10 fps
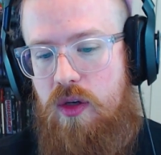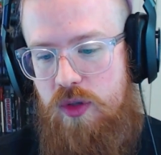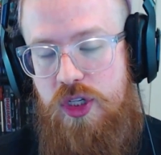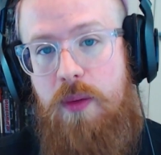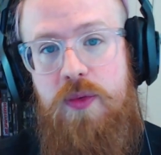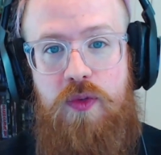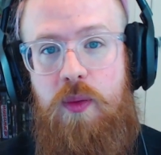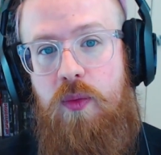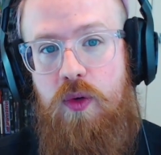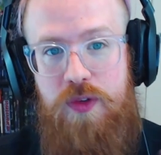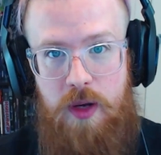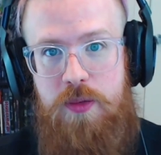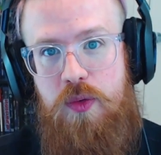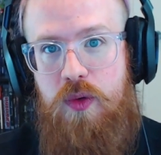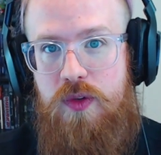jumped from rooftop
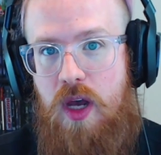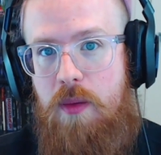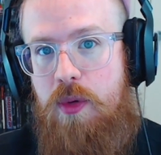to rooftop,